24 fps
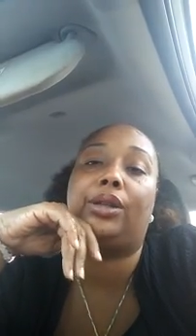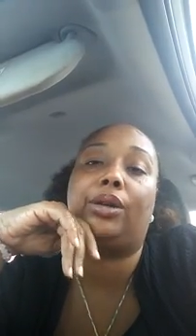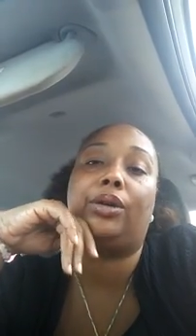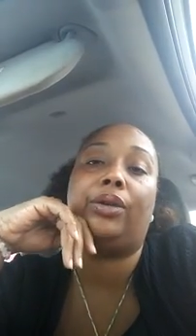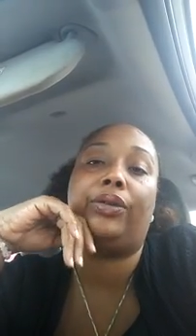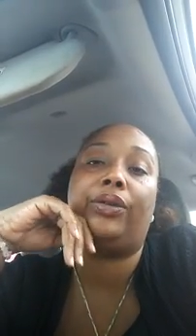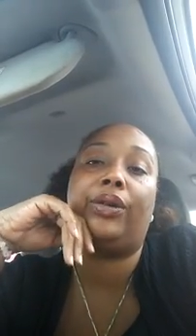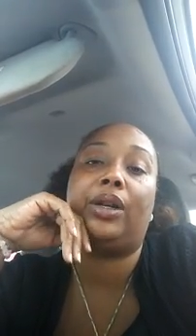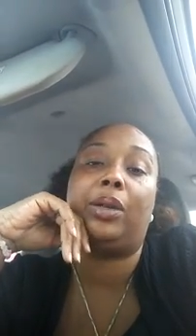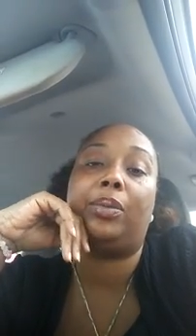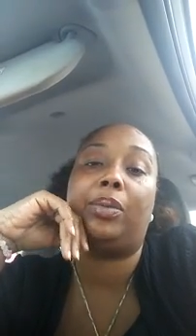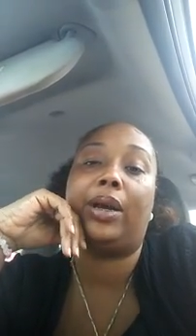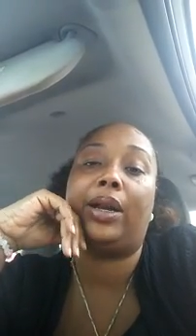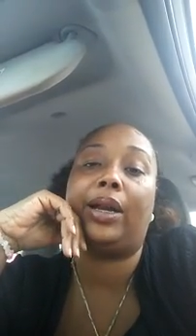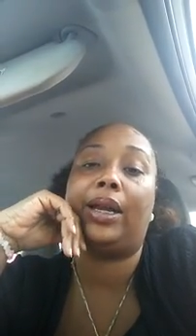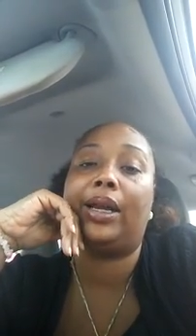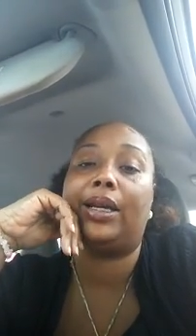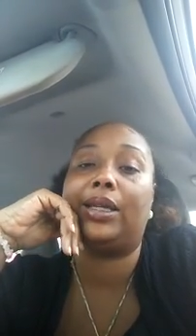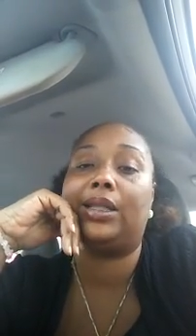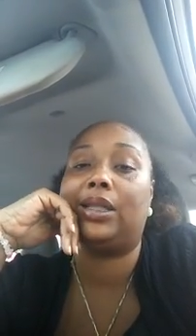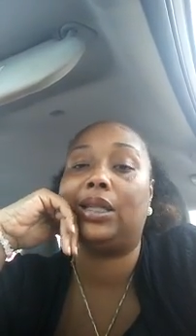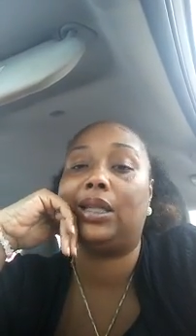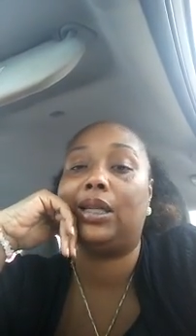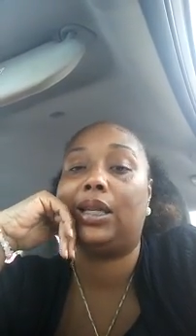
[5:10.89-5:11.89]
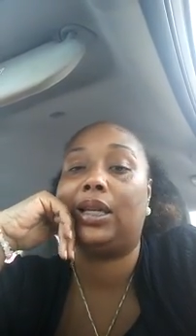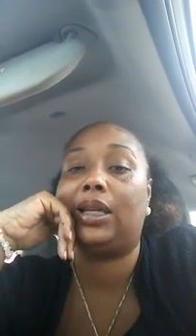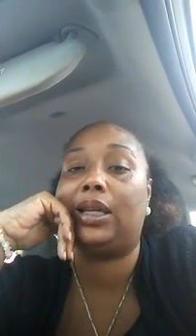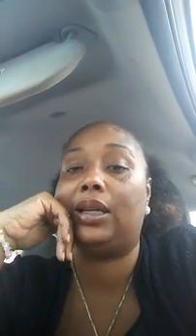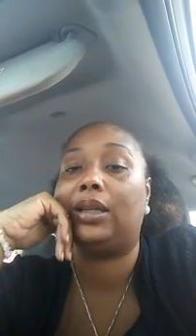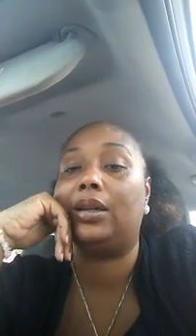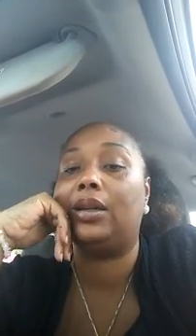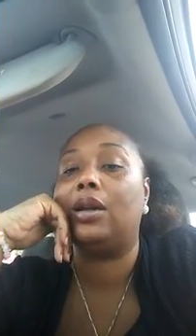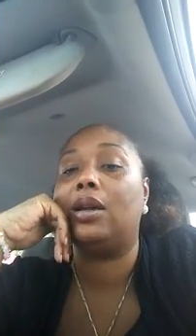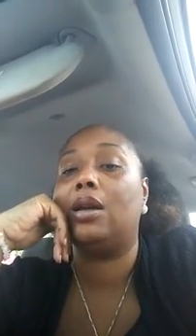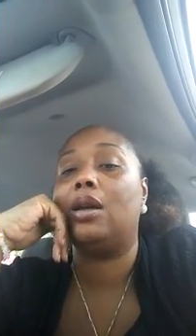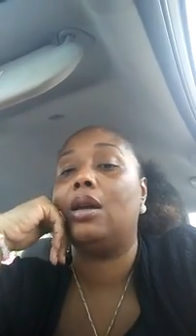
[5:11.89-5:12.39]
So if anybody has
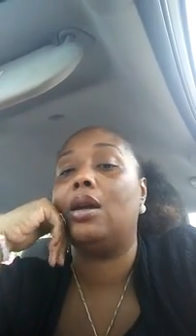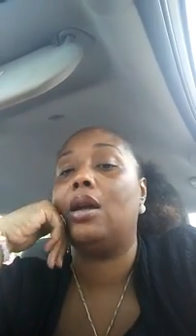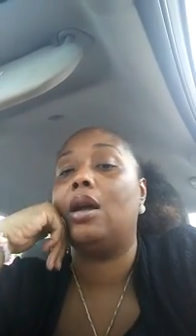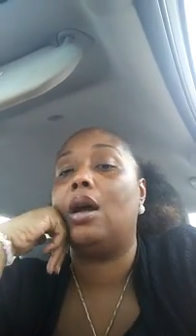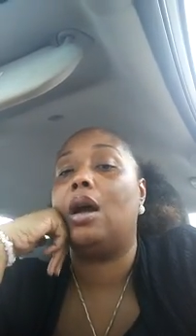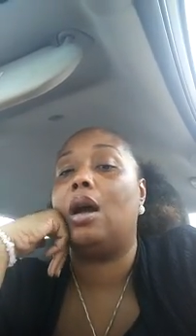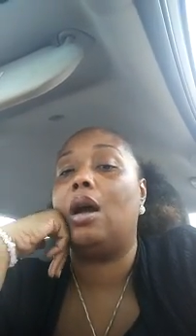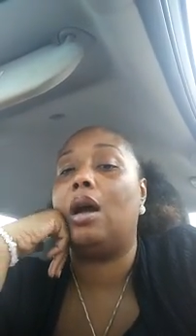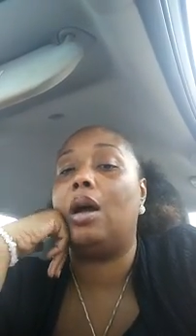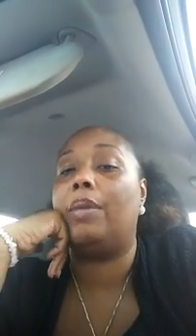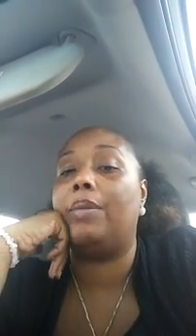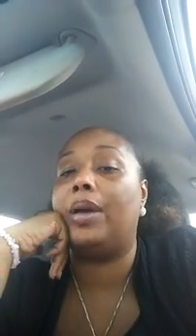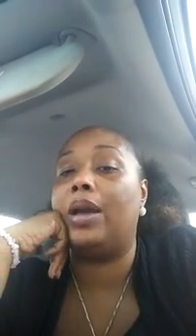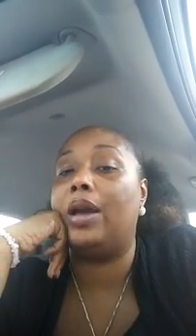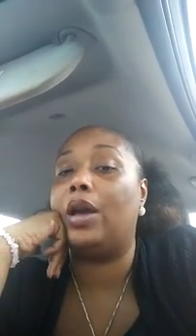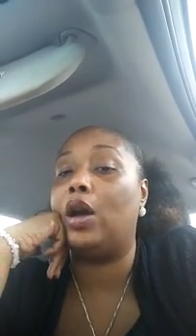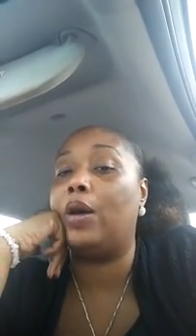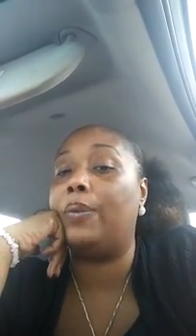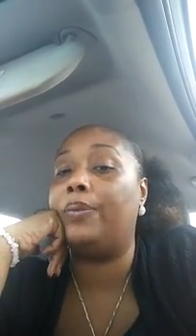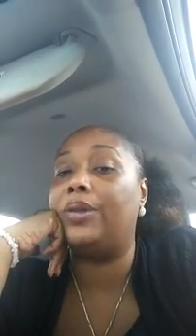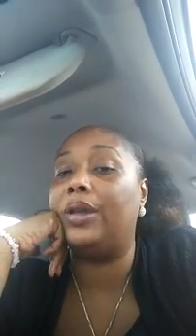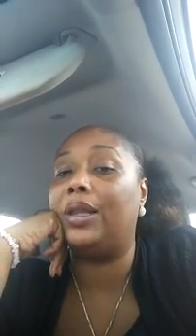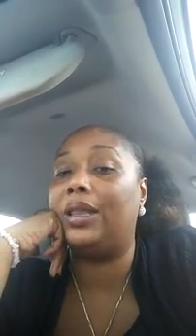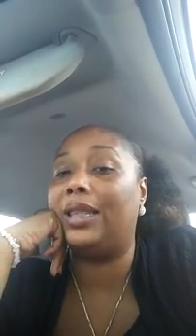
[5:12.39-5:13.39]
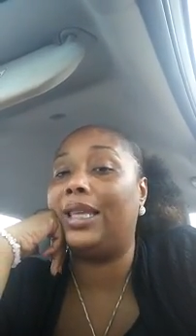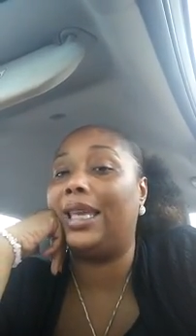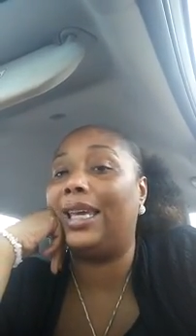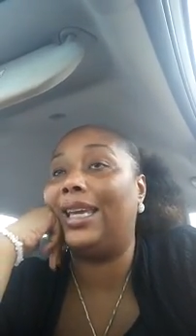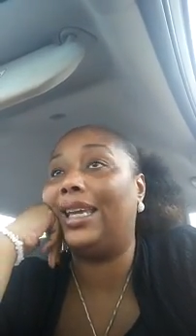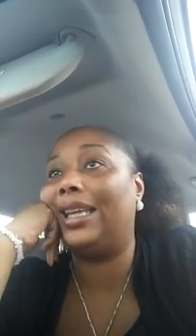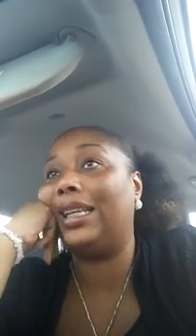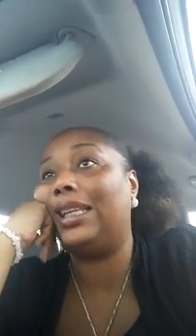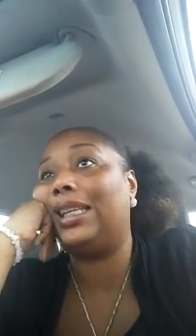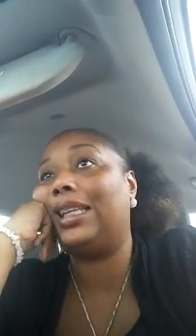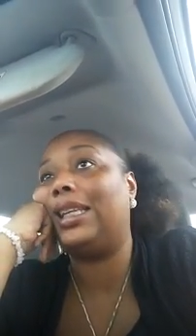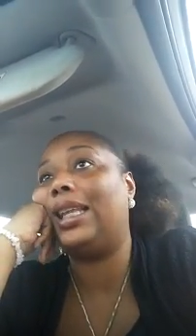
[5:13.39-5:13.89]
any help that they
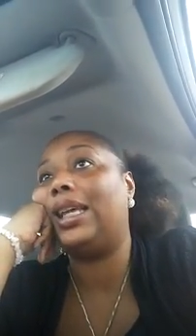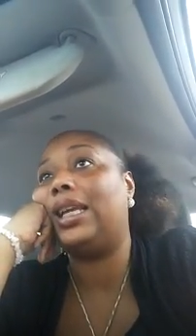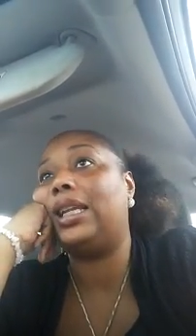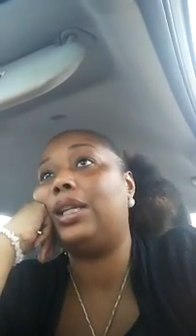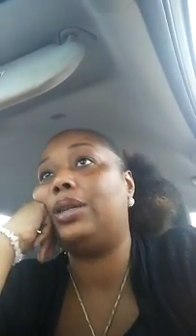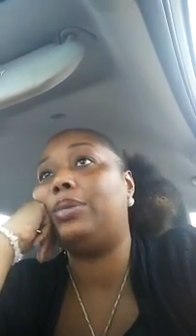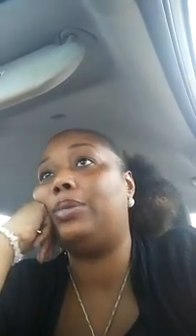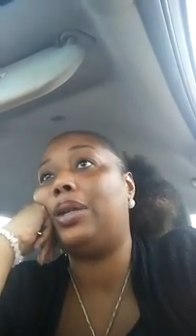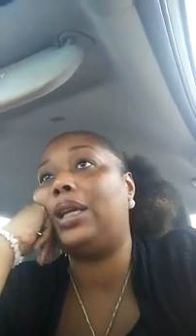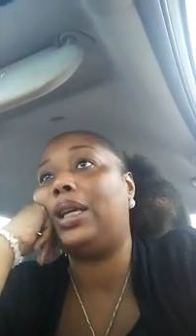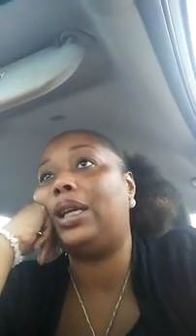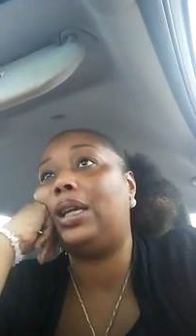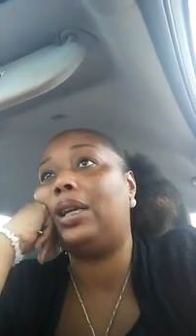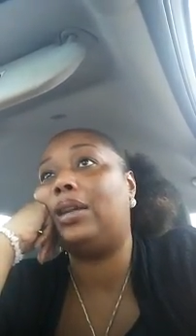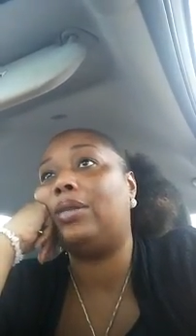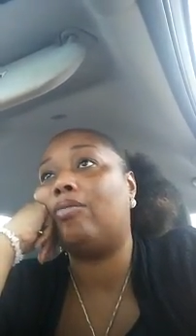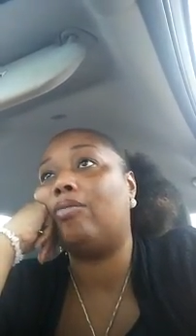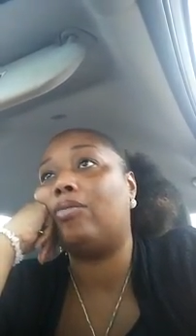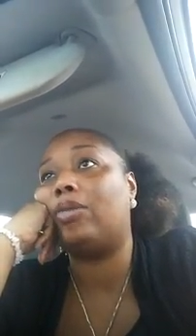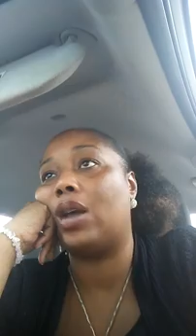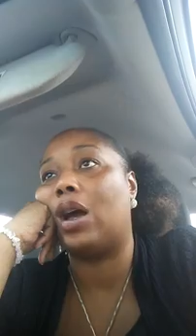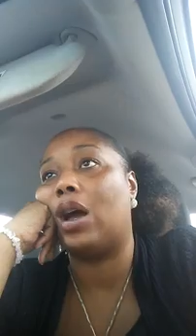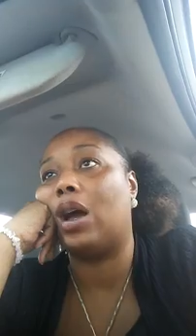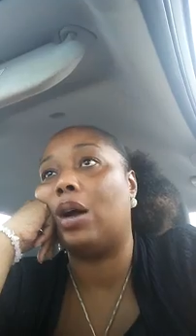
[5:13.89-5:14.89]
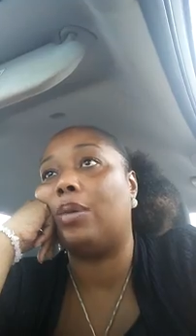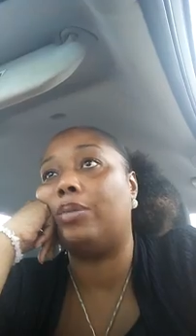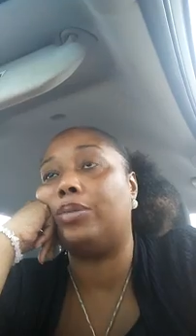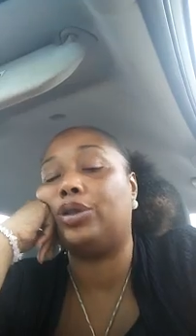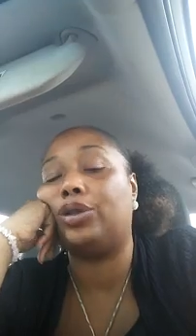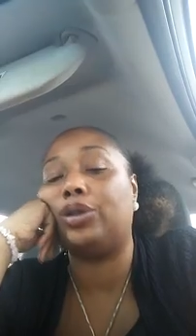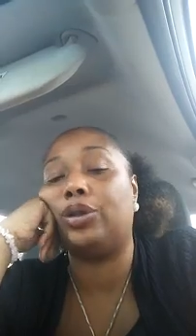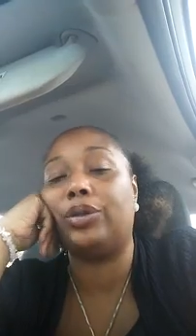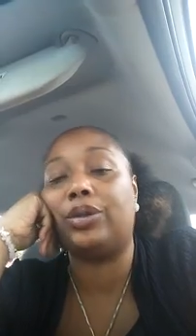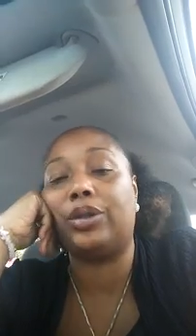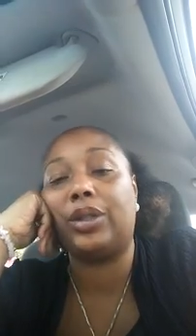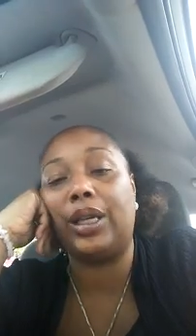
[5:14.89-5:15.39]
can lend me,
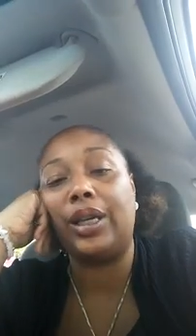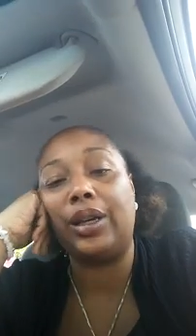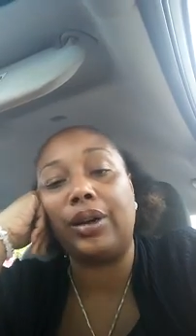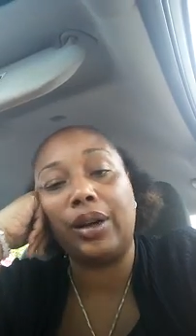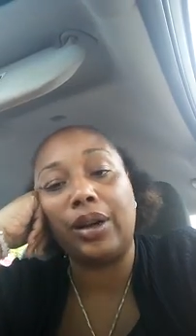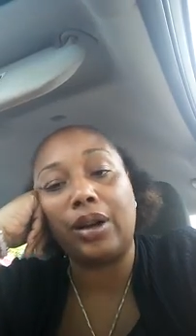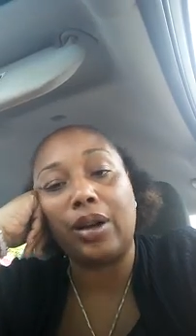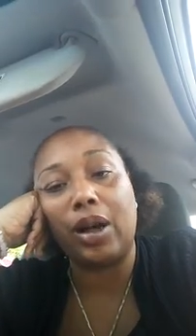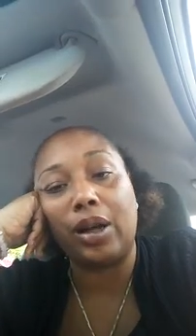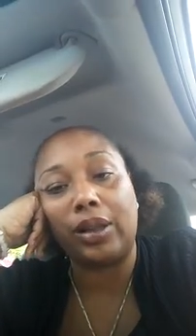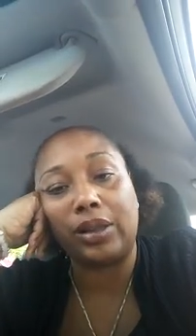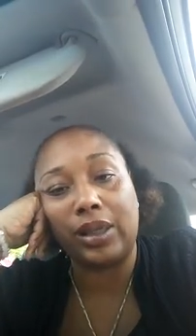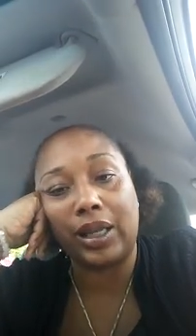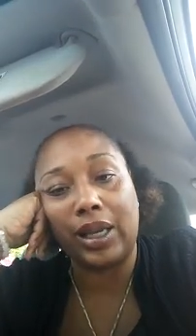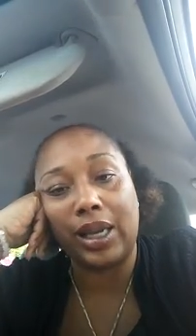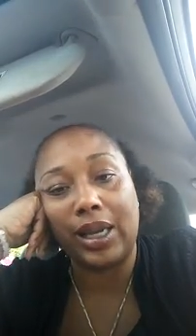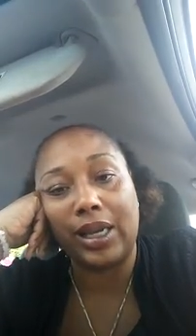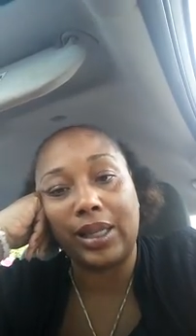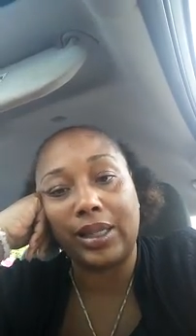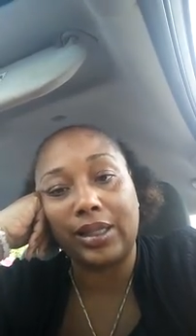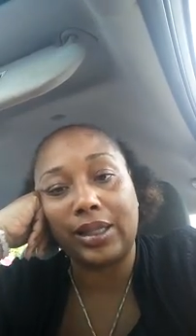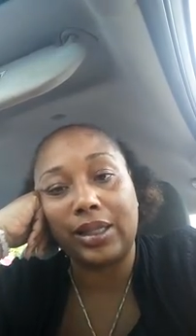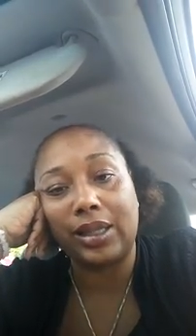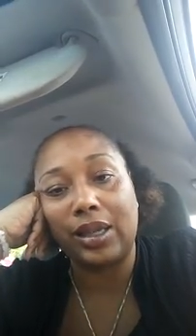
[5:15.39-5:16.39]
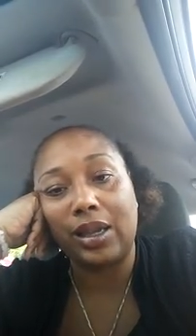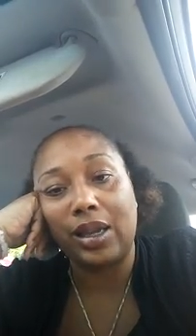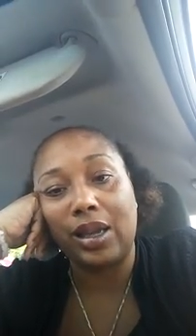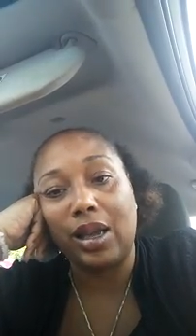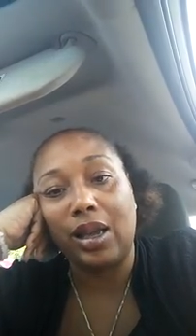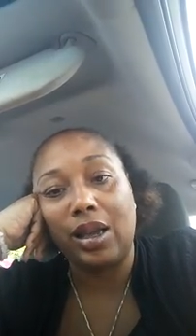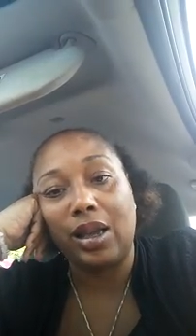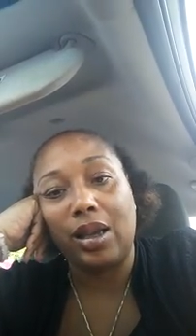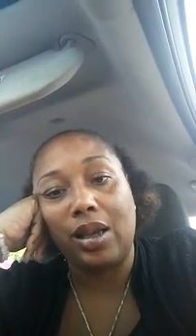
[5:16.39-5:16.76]
truth seeker of all things